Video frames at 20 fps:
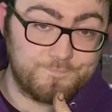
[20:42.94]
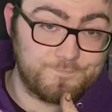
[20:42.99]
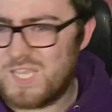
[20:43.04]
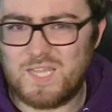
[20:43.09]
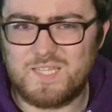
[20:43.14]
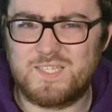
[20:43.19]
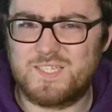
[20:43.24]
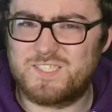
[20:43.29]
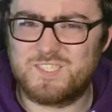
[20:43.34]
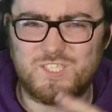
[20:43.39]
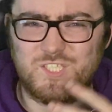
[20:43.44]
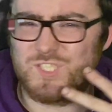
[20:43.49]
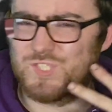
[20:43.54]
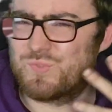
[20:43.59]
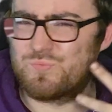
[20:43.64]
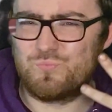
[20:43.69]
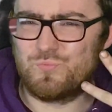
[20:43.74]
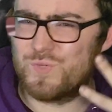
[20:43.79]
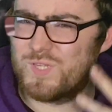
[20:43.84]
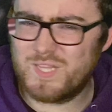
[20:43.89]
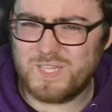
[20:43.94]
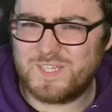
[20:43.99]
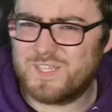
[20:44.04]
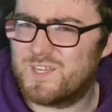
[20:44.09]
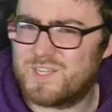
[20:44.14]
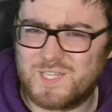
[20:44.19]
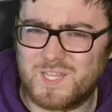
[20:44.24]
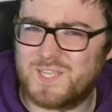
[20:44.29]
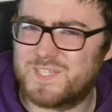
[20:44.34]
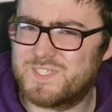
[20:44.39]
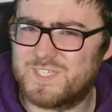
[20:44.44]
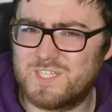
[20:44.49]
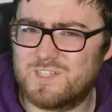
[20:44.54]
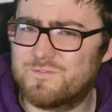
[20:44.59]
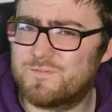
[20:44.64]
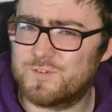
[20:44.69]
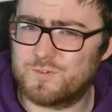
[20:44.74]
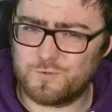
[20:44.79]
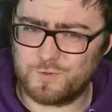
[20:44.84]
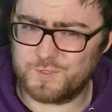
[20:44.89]
and it's just really not ideal
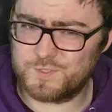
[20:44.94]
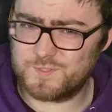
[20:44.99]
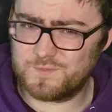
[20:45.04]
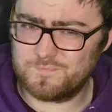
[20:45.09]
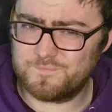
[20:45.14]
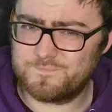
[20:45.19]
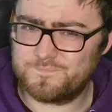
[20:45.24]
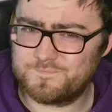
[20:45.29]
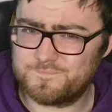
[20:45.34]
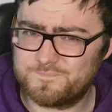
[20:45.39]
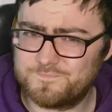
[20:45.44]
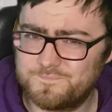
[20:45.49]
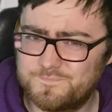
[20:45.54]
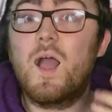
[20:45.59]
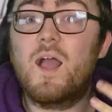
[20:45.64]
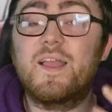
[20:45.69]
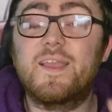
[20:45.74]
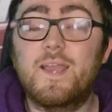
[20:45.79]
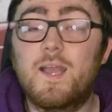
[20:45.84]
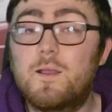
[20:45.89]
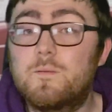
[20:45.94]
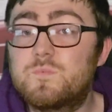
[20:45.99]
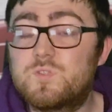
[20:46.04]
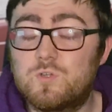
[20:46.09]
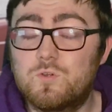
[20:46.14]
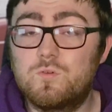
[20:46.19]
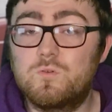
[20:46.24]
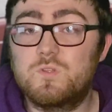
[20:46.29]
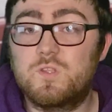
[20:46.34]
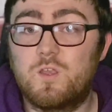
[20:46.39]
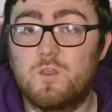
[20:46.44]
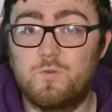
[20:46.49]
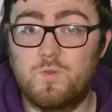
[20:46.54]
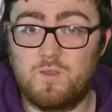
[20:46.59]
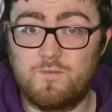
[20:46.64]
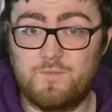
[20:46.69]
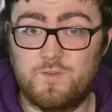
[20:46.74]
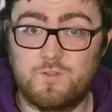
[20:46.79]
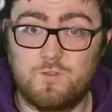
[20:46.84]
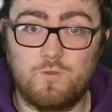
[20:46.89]
for cruising. I am told,
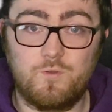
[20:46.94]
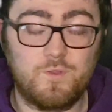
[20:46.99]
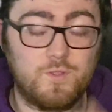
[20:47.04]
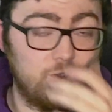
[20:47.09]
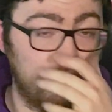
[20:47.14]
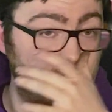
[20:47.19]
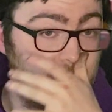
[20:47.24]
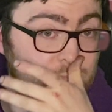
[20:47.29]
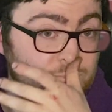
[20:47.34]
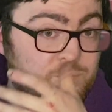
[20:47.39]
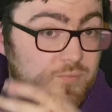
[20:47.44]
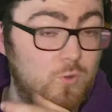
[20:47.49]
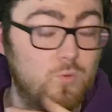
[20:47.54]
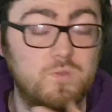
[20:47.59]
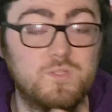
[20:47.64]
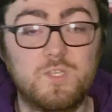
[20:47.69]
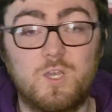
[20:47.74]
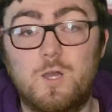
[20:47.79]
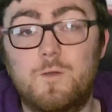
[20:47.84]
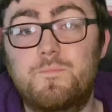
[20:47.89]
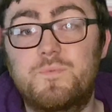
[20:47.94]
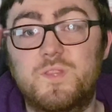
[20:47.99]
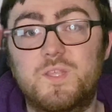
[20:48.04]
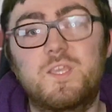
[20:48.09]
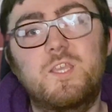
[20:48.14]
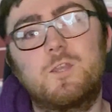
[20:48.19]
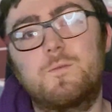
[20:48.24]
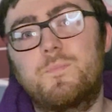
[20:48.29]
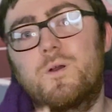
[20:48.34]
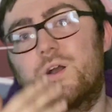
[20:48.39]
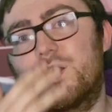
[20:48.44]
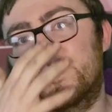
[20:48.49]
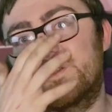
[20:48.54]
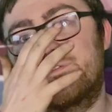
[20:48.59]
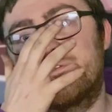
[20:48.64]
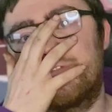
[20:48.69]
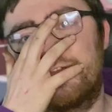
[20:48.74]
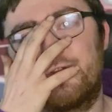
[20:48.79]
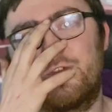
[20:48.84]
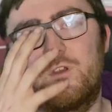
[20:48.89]
however, though, that you can bolt up the gearbox
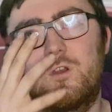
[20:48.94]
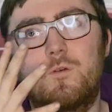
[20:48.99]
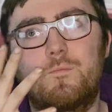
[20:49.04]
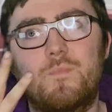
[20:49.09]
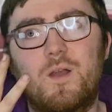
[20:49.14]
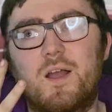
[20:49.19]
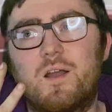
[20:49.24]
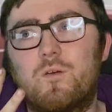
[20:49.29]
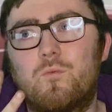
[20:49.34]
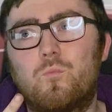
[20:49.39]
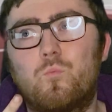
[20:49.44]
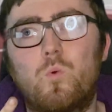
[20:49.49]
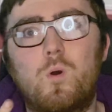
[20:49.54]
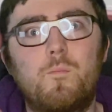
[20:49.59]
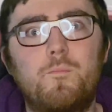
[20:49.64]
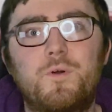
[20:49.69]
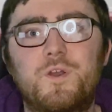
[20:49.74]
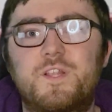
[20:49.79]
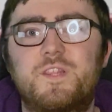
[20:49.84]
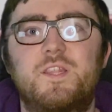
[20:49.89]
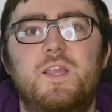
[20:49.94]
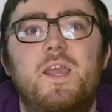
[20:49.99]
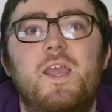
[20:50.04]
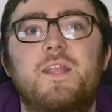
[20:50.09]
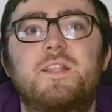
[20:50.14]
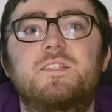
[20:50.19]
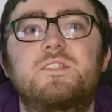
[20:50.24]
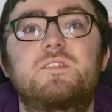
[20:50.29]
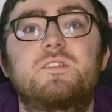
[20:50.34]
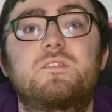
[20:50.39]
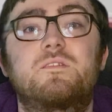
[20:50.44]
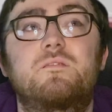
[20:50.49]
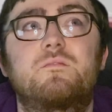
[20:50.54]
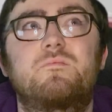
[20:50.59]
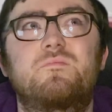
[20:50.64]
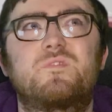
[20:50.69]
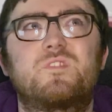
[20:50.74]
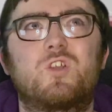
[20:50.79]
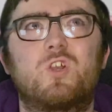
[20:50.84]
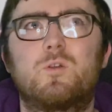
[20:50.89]
from a 1.9
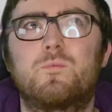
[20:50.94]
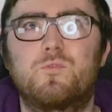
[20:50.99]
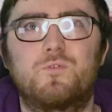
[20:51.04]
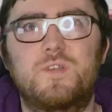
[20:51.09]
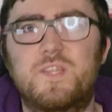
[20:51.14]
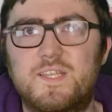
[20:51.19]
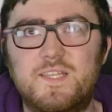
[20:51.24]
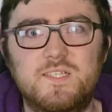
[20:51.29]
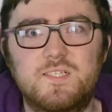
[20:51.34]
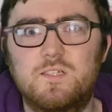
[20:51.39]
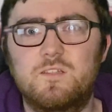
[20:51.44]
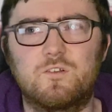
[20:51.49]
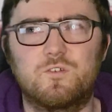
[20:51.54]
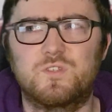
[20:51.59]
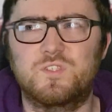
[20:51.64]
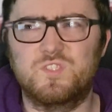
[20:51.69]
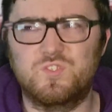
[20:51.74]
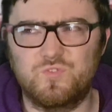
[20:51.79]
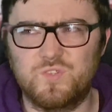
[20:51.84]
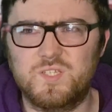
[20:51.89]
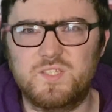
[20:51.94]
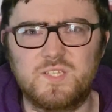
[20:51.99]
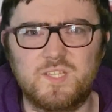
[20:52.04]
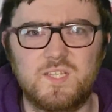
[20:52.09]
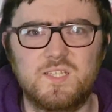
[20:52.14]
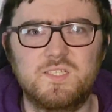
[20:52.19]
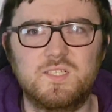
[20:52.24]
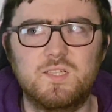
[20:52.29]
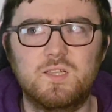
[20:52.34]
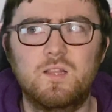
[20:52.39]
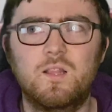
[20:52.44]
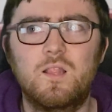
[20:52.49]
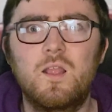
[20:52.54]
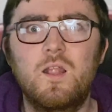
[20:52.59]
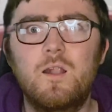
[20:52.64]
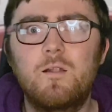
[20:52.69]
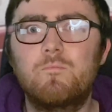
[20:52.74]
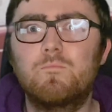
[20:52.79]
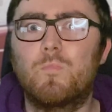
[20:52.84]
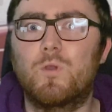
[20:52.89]
turbo diesel or straight diesel
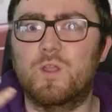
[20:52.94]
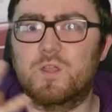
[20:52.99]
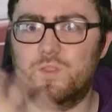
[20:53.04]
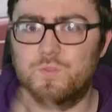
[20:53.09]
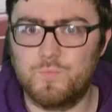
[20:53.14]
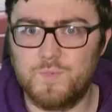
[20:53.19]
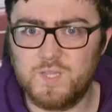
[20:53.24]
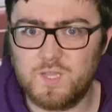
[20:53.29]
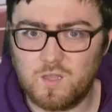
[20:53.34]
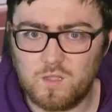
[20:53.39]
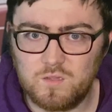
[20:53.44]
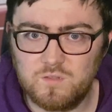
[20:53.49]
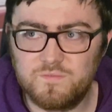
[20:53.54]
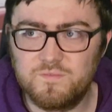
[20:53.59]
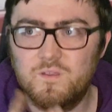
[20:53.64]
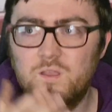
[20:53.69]
Mark III Golf,